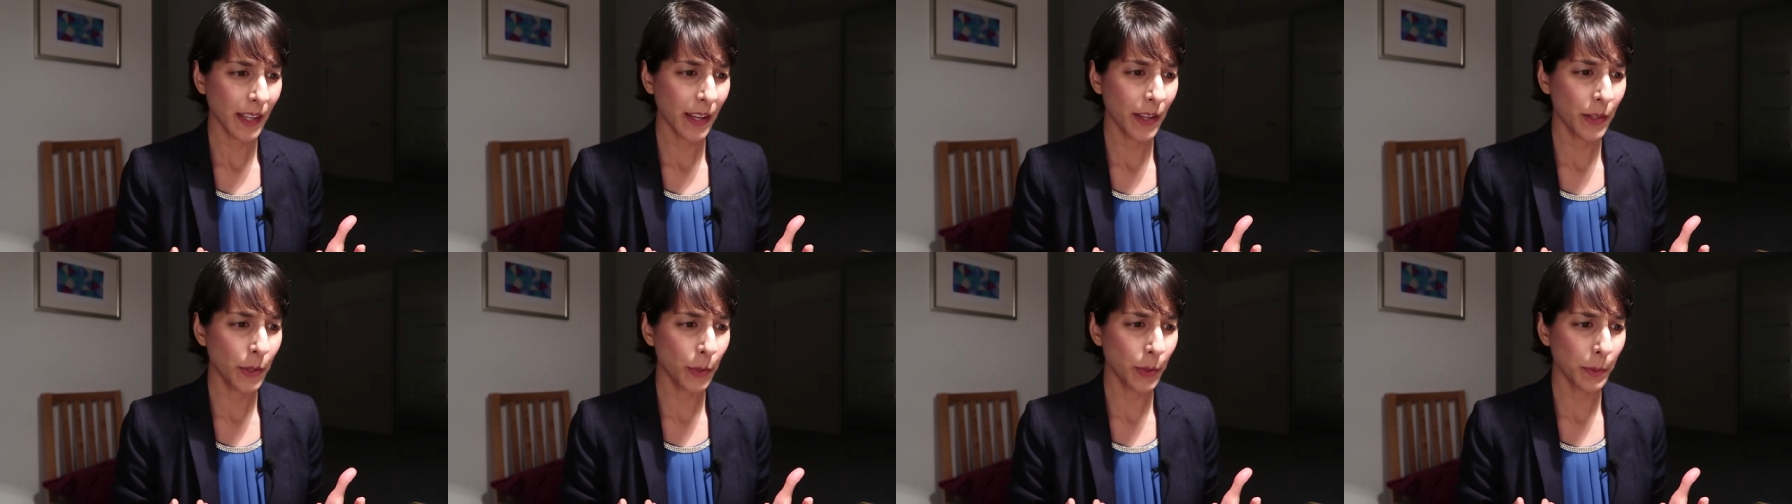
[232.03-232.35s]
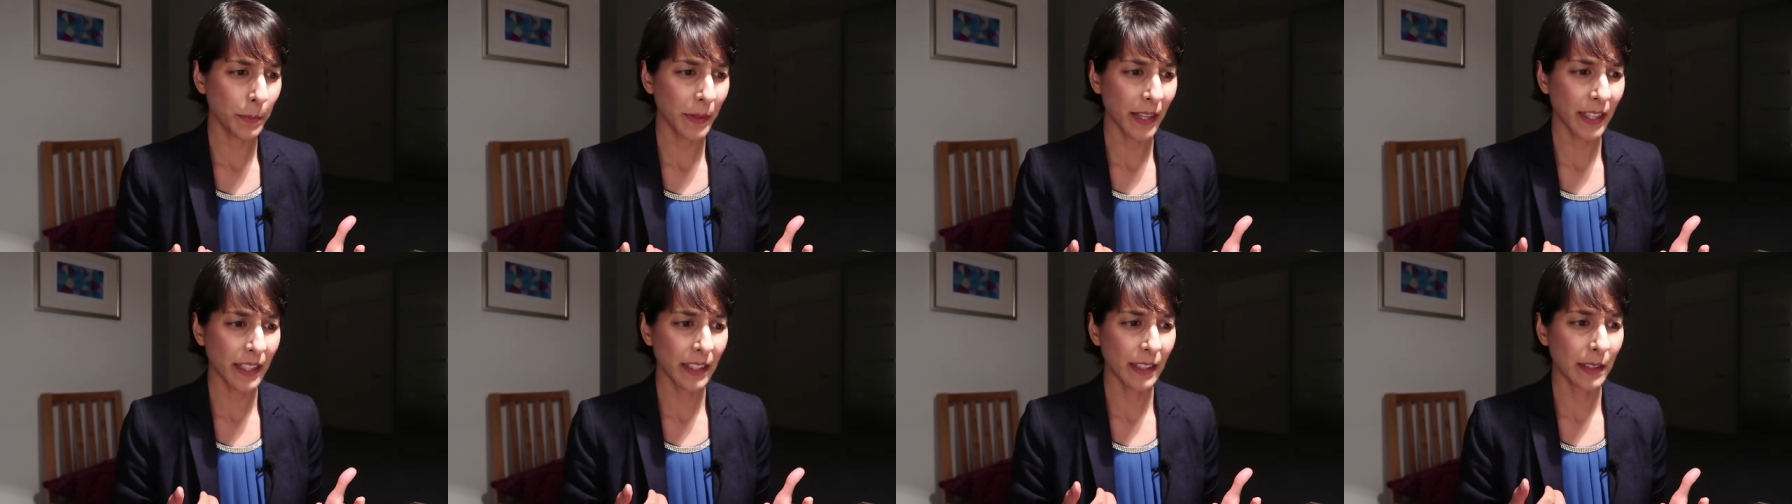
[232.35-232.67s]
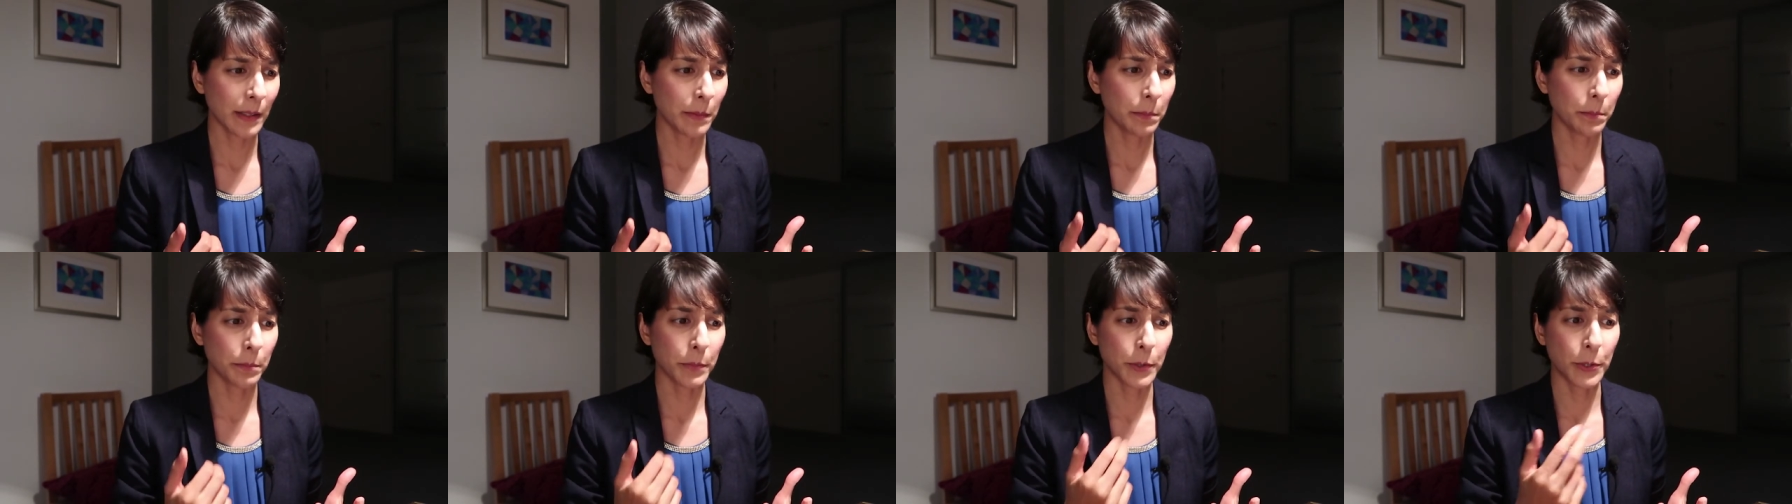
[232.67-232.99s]
I thought about
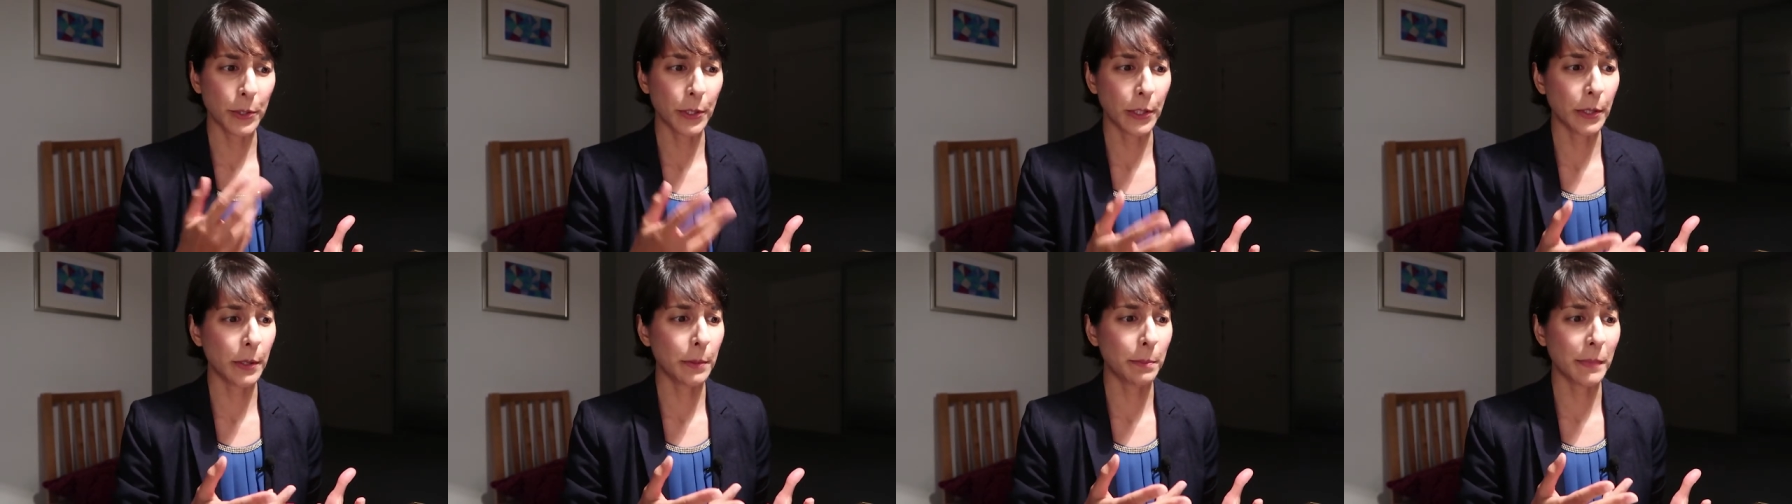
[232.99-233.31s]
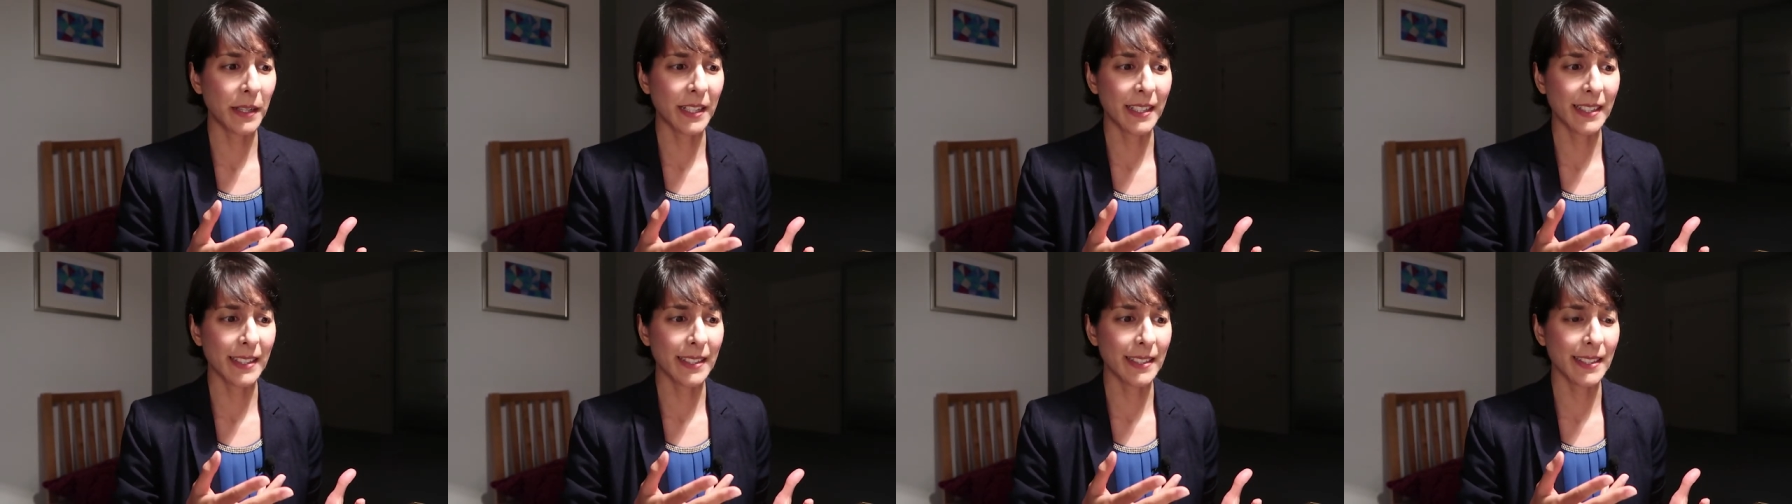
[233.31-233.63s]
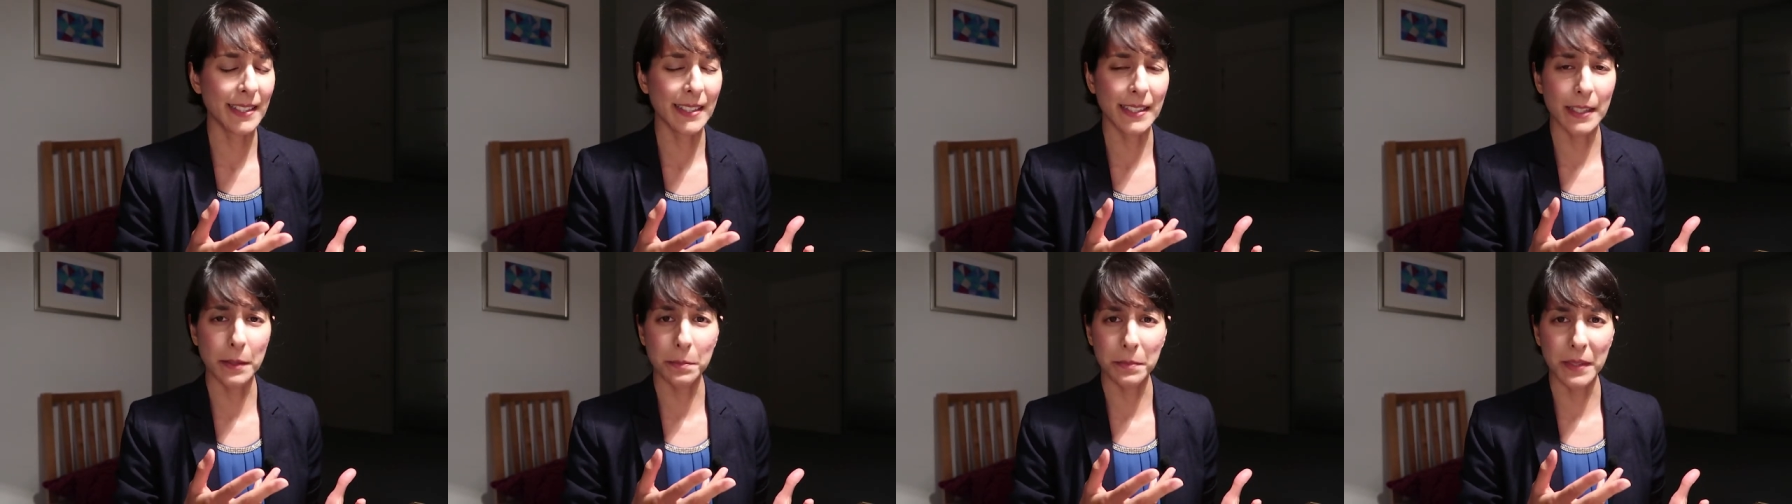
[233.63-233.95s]
um, Bruno
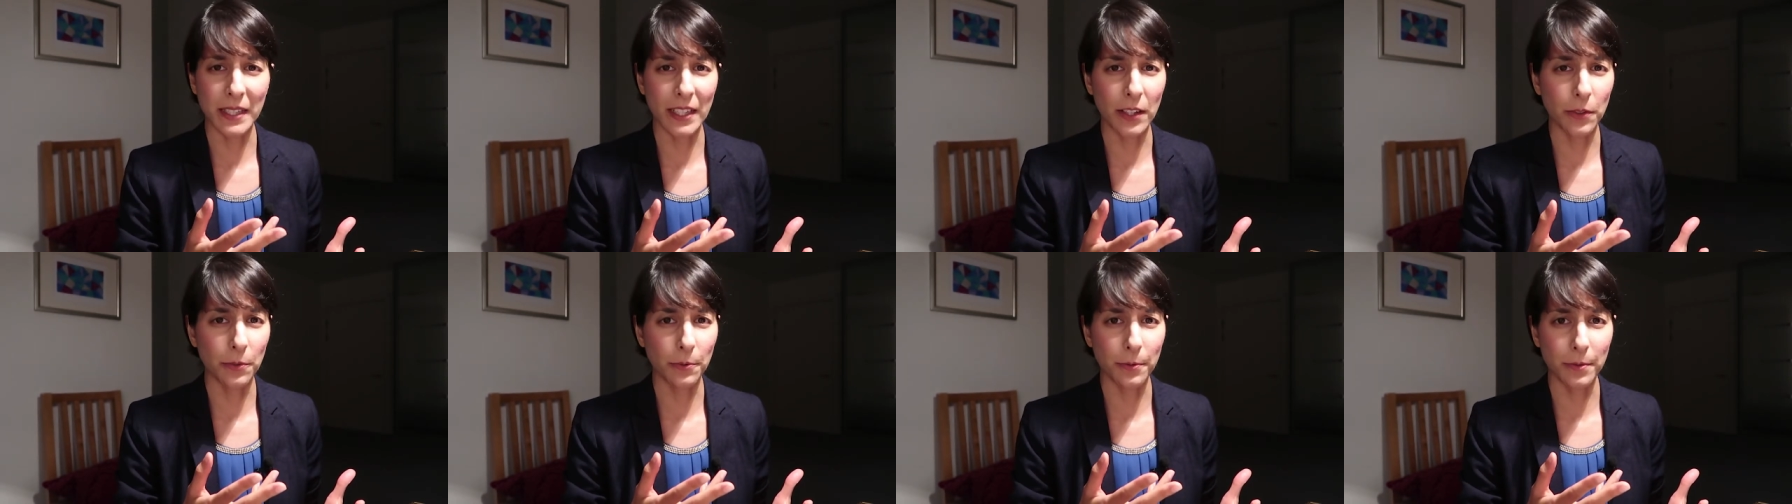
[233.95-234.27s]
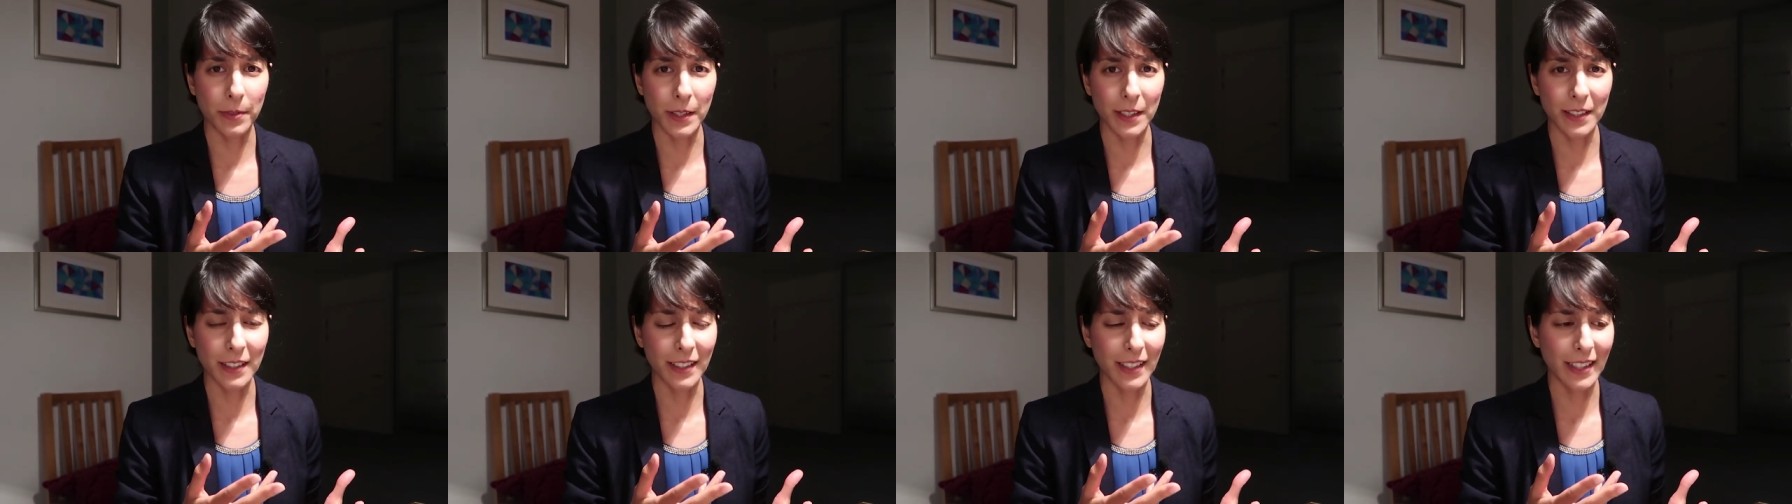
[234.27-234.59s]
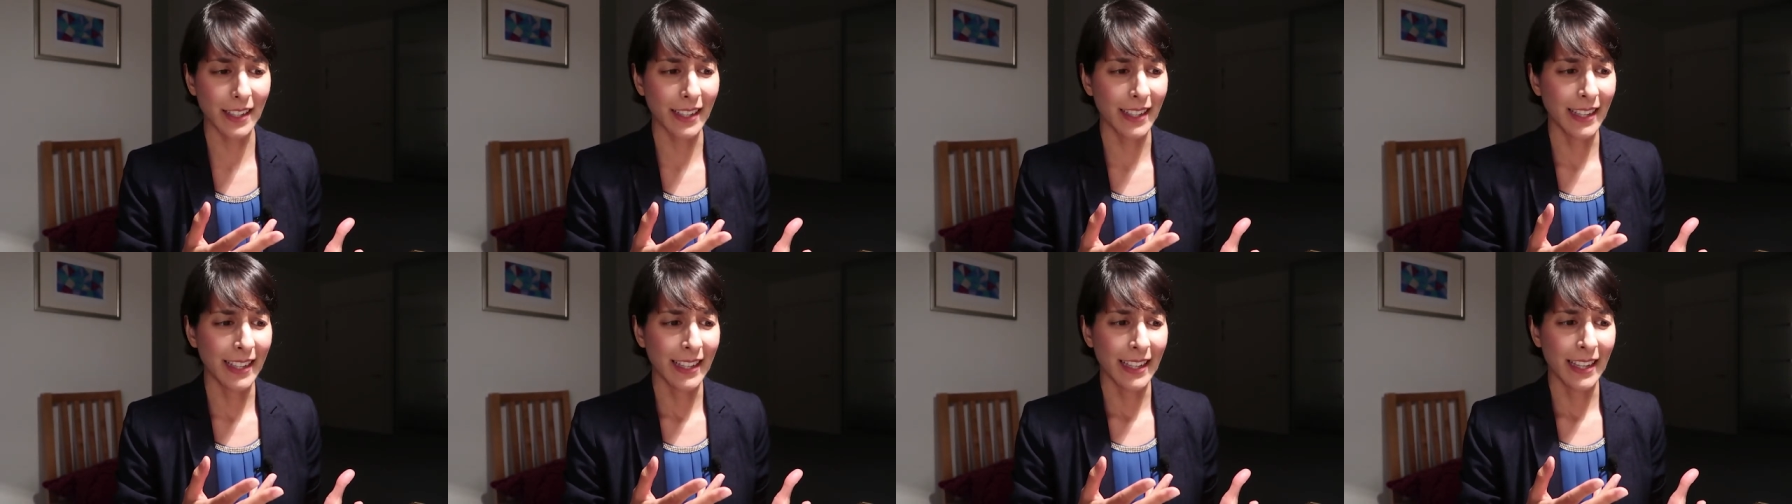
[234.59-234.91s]
Mars, Uptown
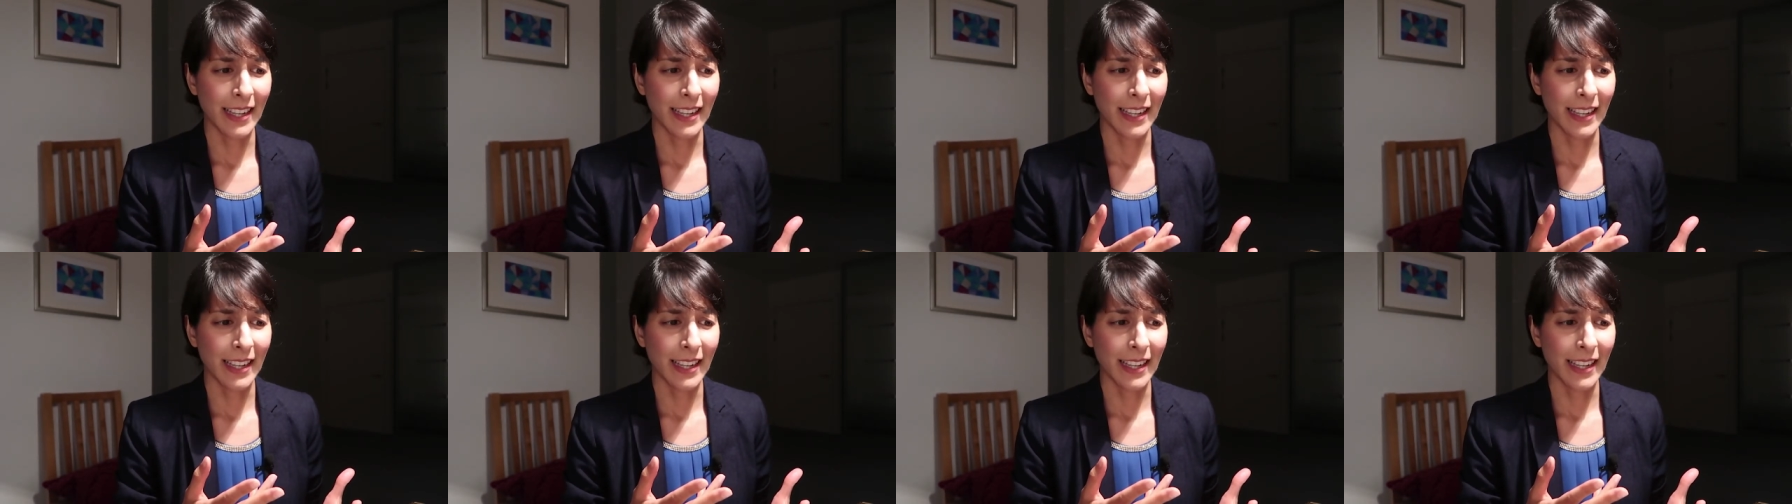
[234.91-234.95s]
Funk.